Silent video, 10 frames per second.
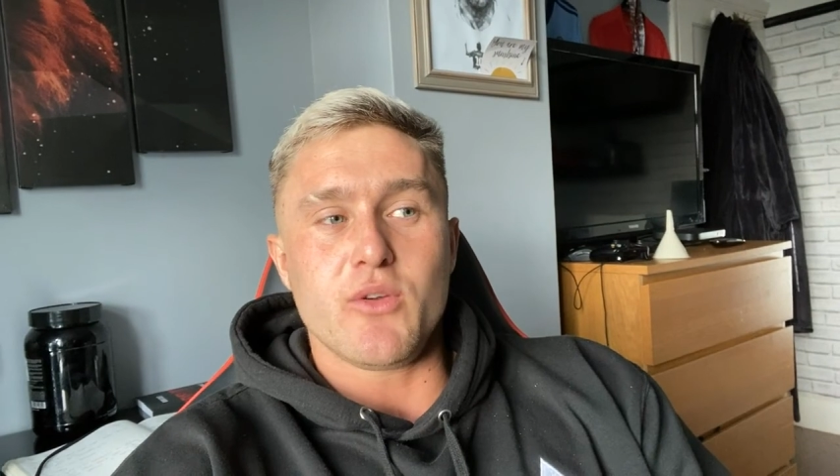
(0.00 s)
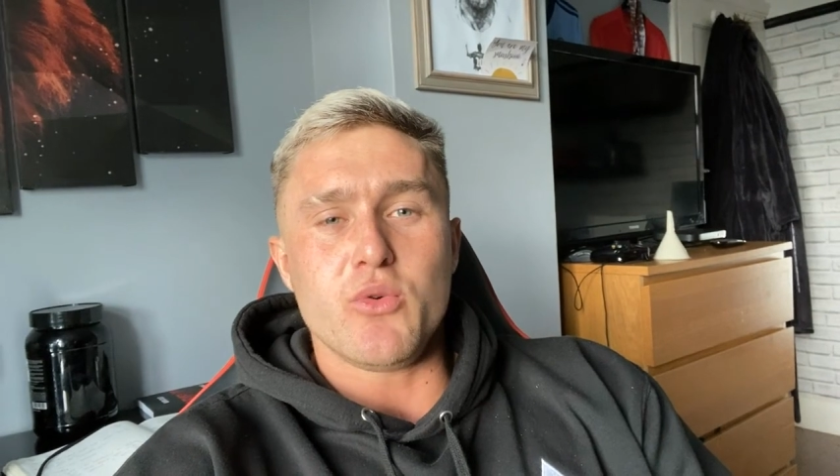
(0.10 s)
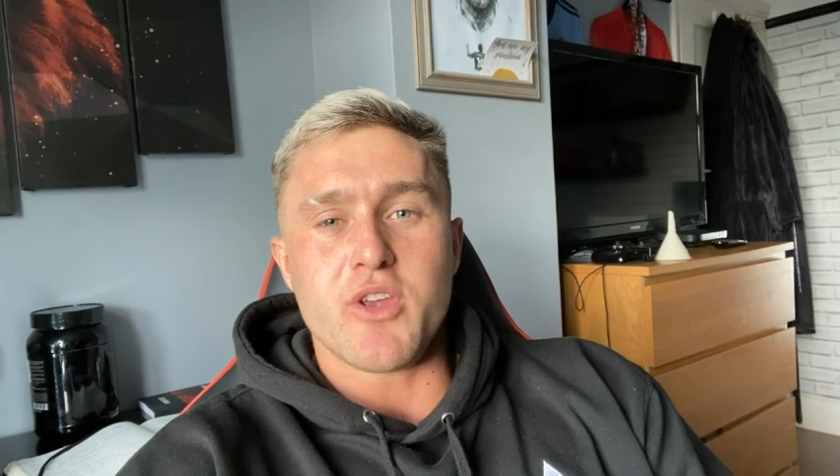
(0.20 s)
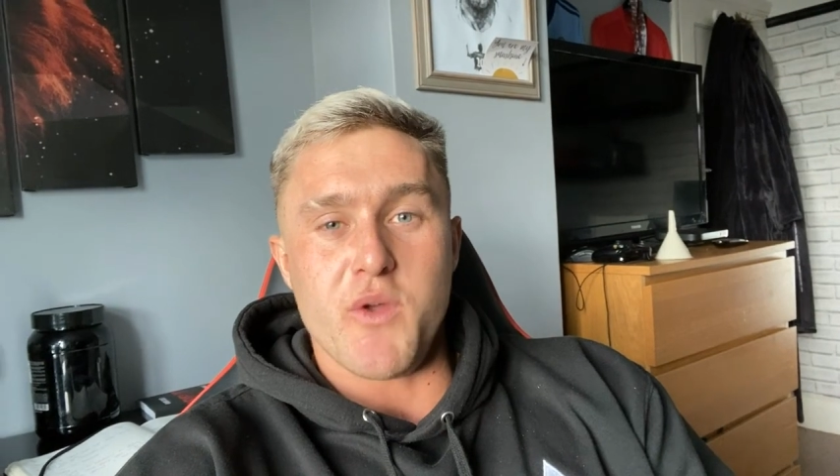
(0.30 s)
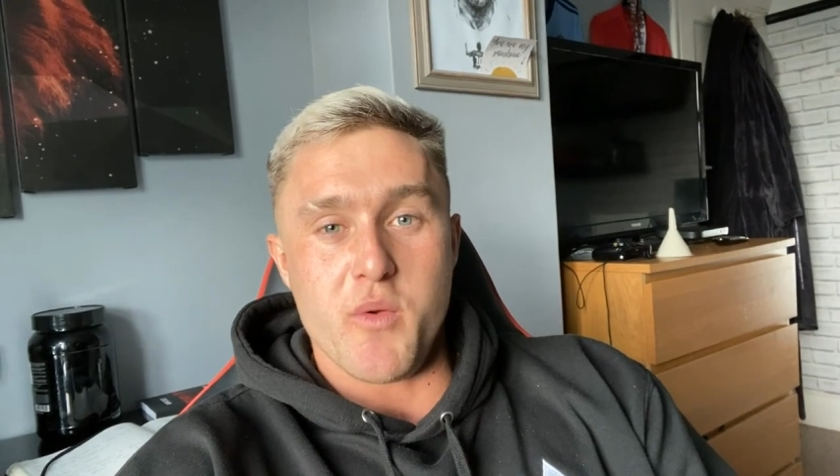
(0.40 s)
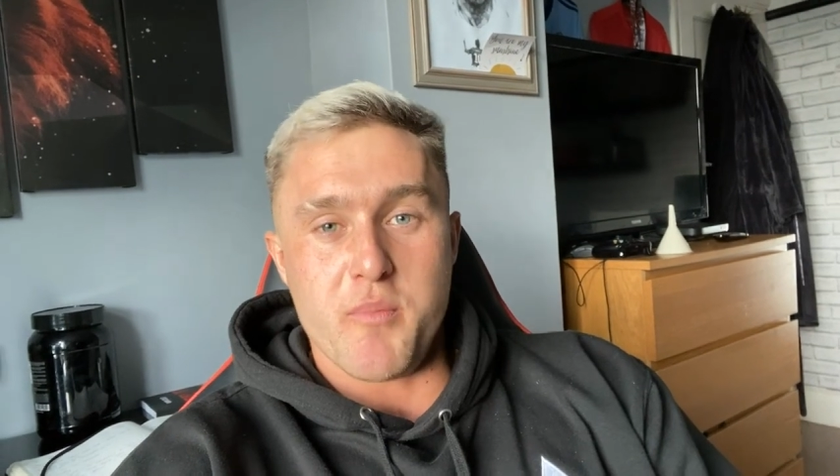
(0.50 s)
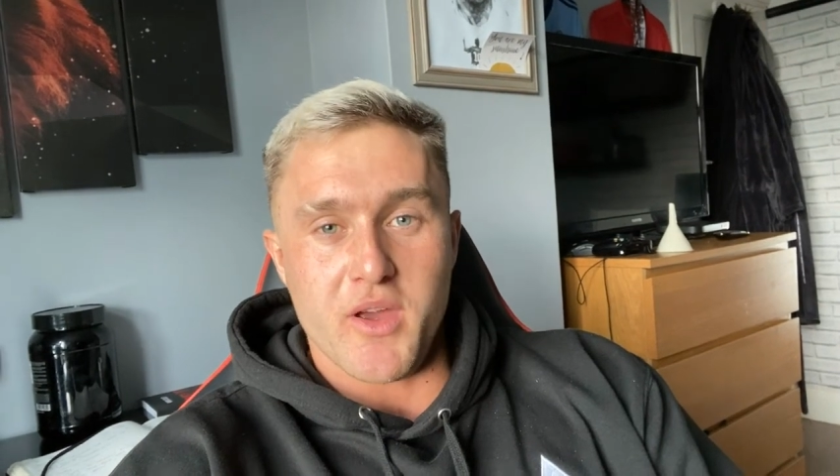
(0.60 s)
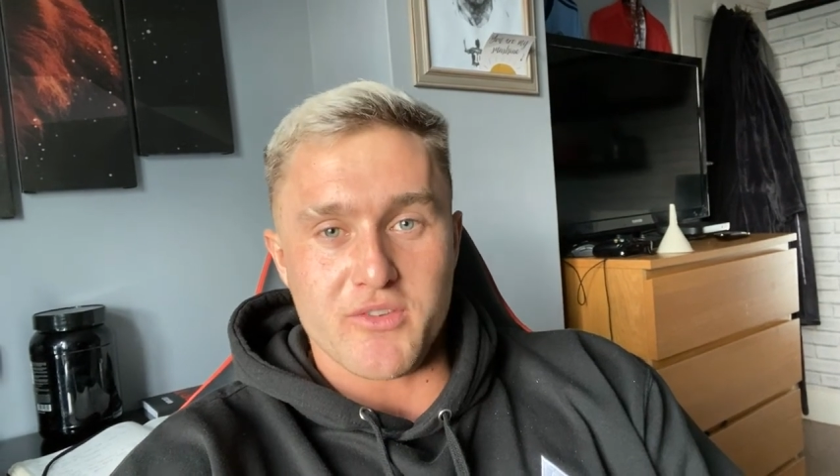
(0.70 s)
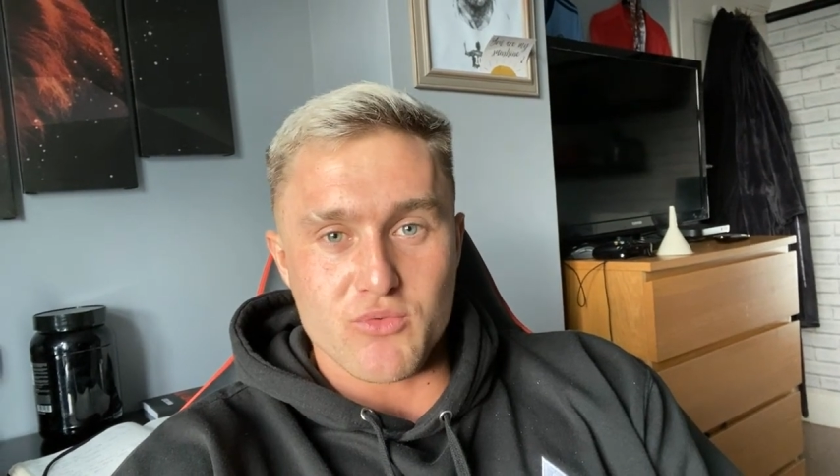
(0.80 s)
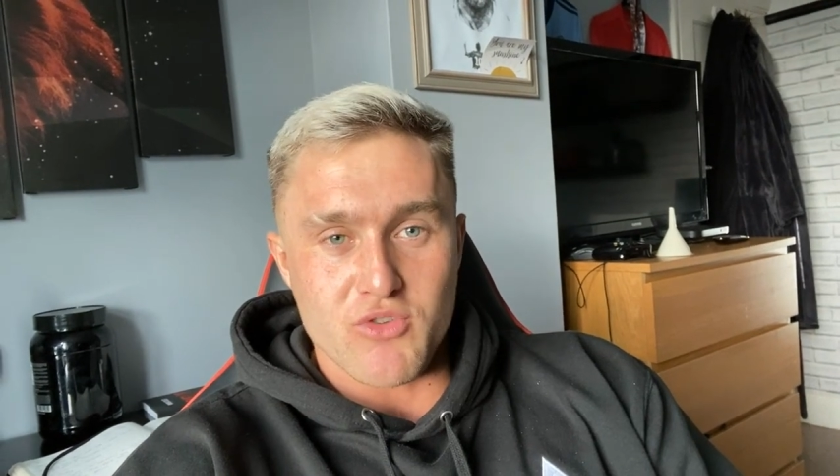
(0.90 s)
also help with
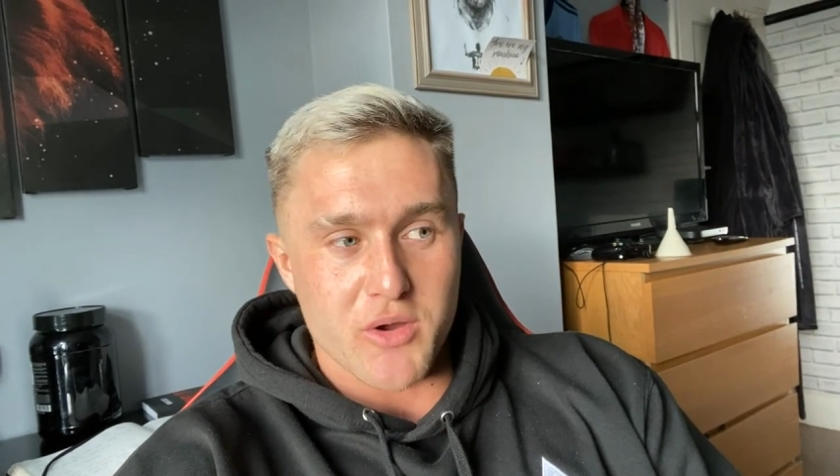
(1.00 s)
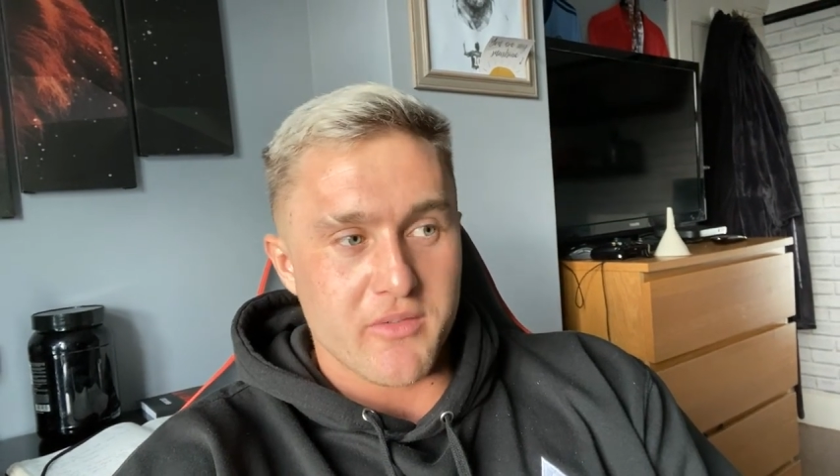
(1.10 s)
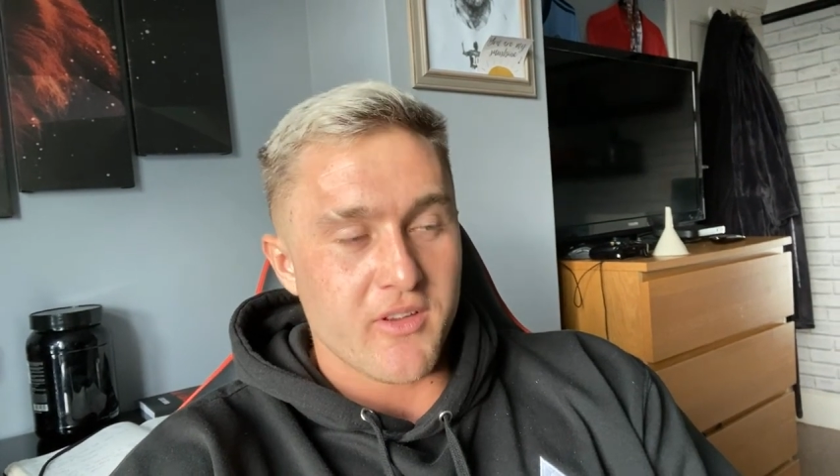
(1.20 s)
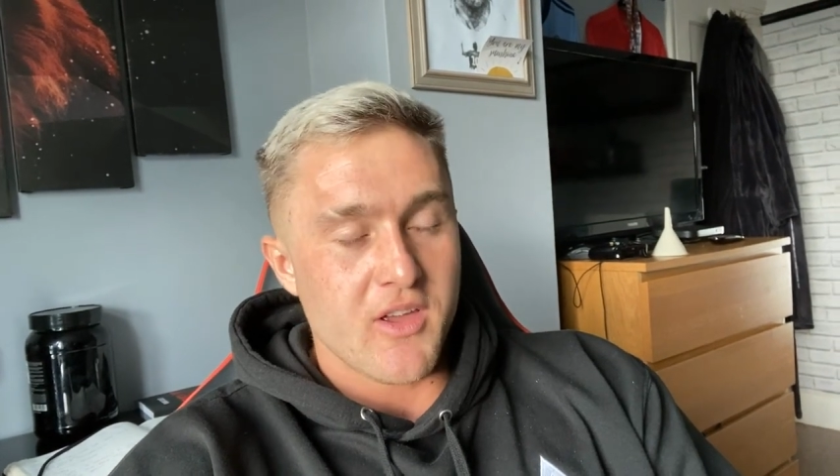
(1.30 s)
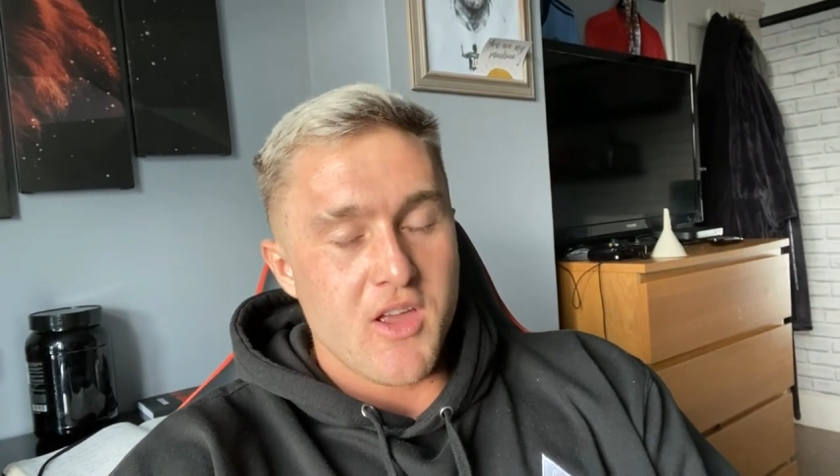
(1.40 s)
personal growth.